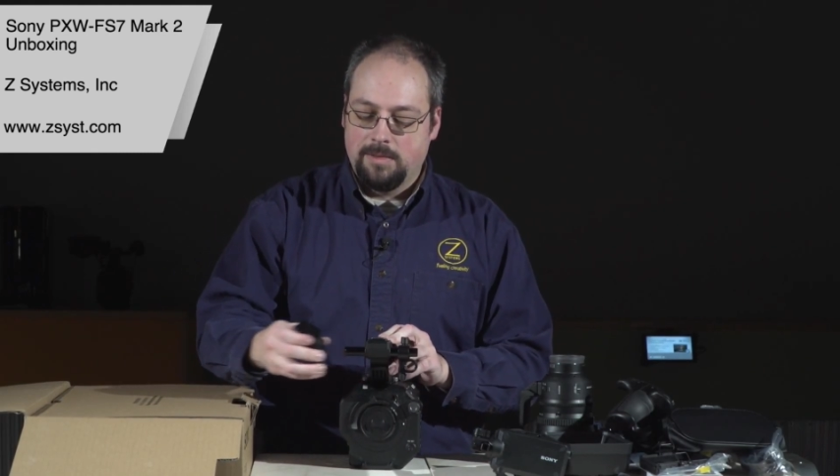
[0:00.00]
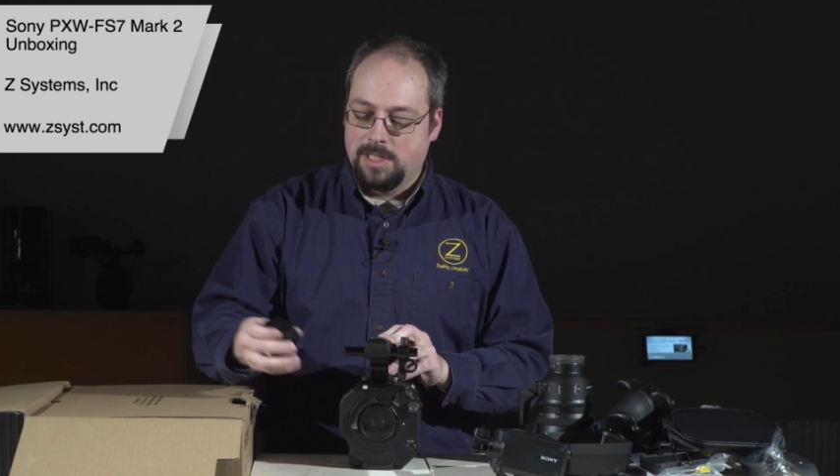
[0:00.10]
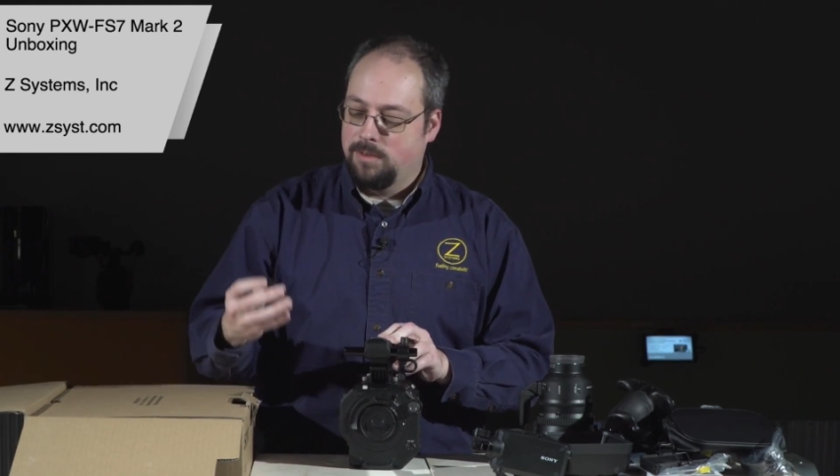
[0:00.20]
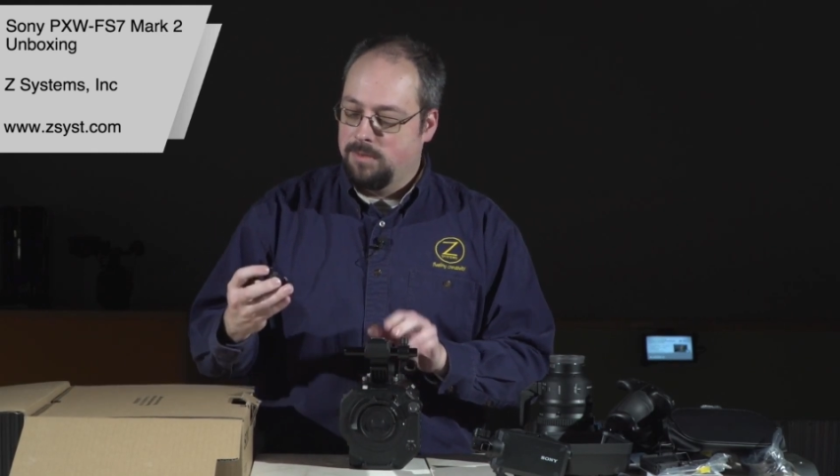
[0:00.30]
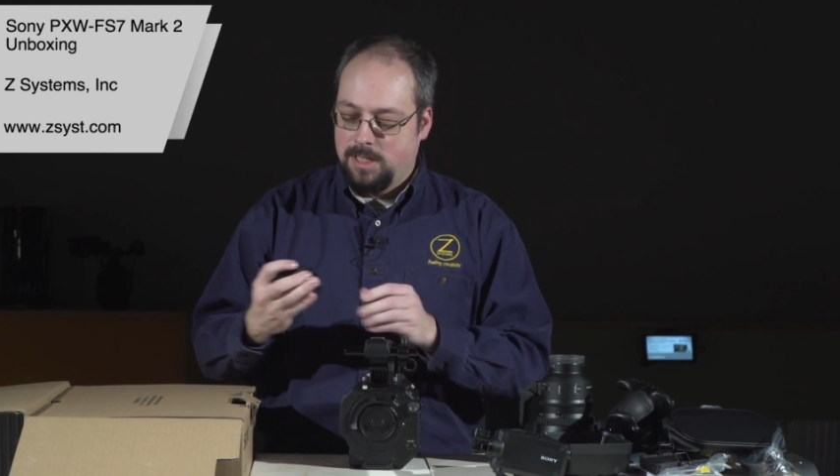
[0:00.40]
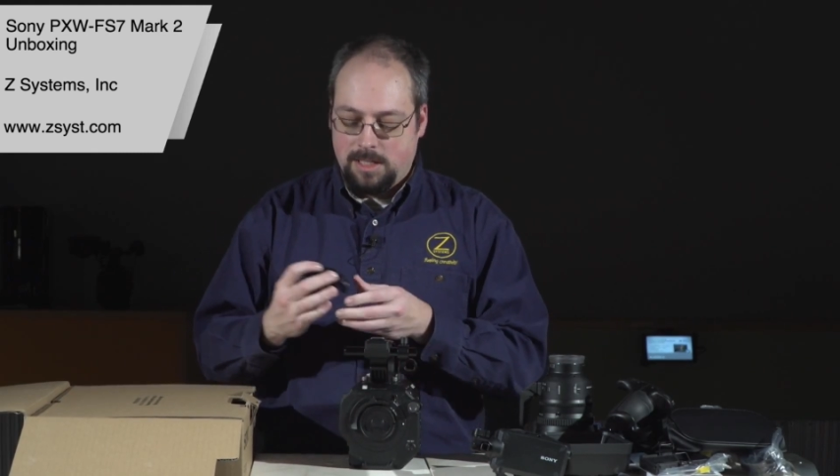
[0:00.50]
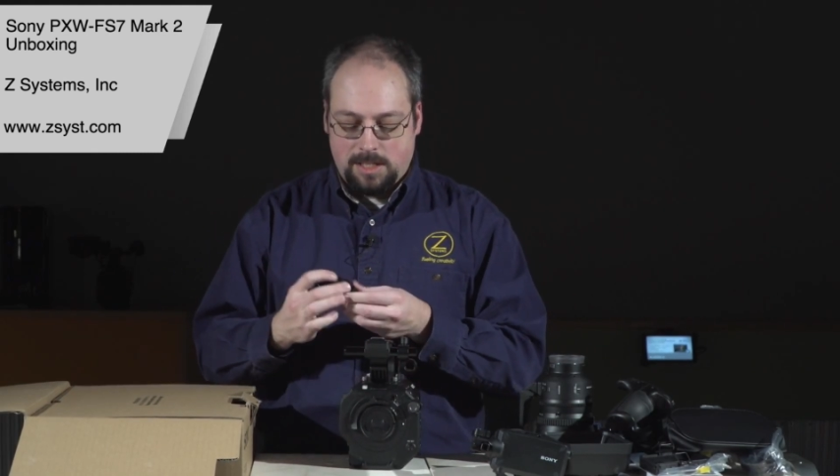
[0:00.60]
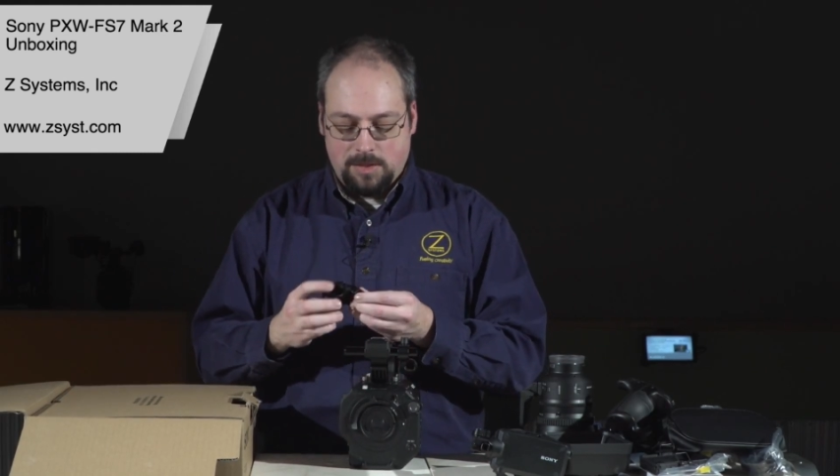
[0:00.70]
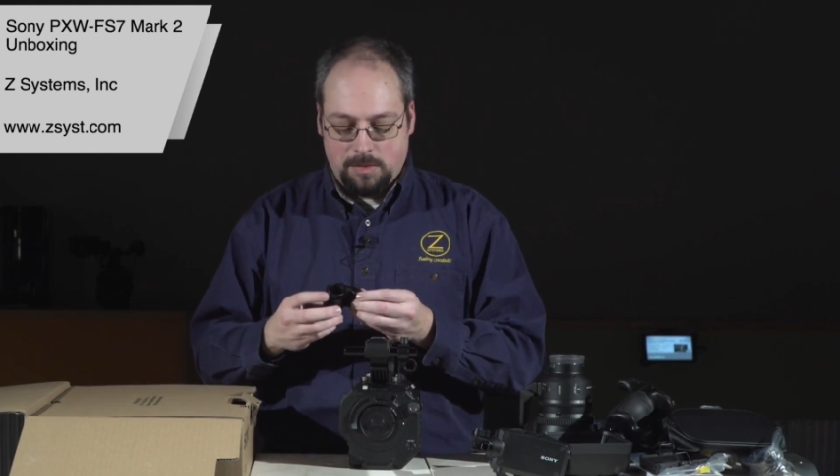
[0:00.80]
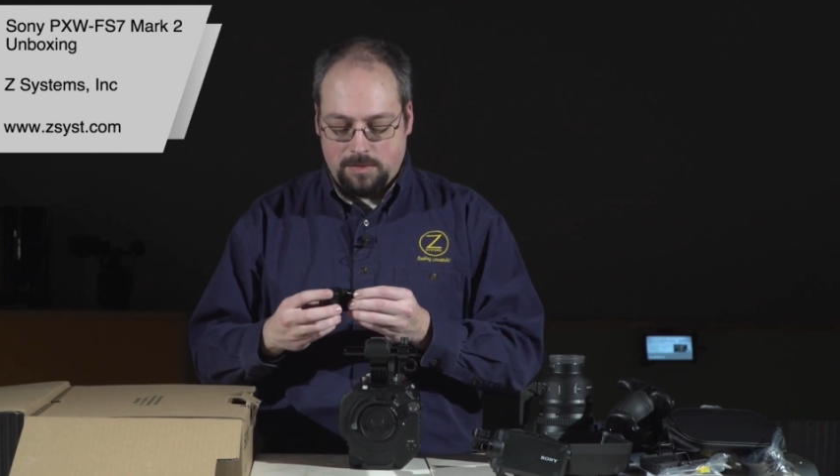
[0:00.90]
which I really
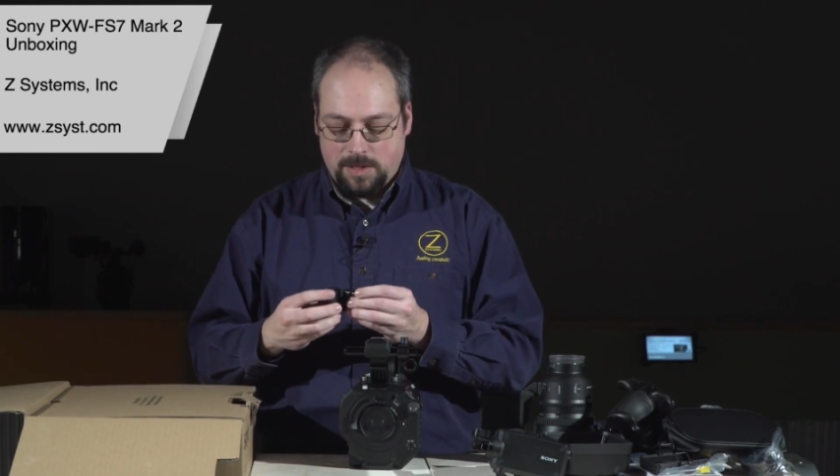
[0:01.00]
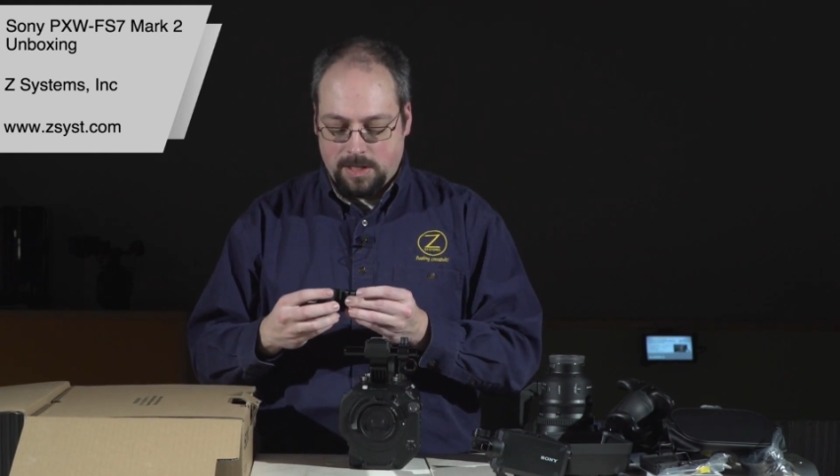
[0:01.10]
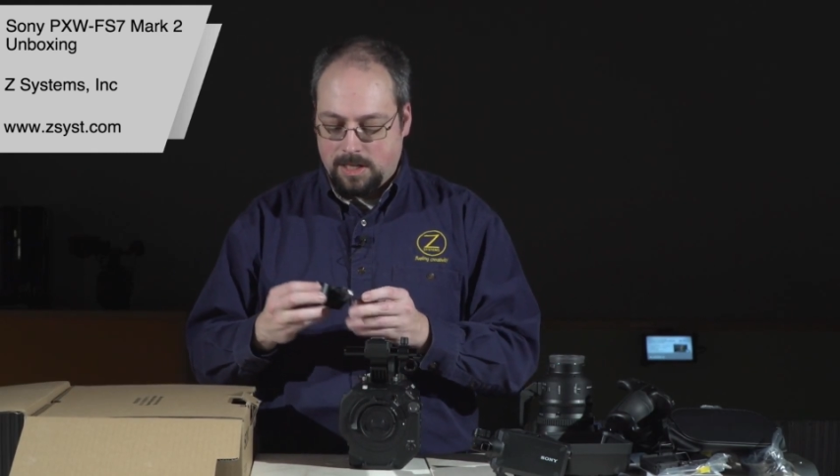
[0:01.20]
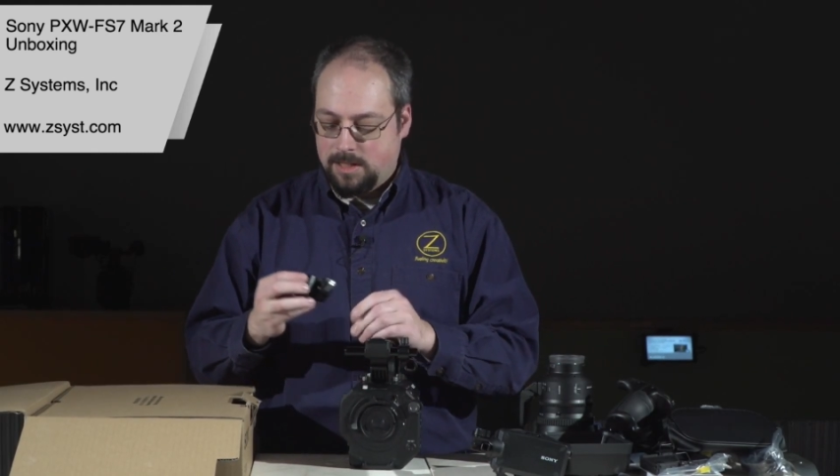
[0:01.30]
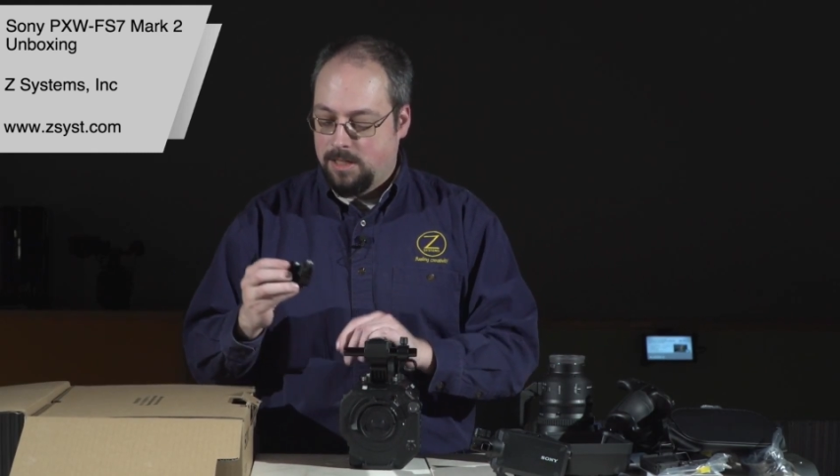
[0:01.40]
do think is a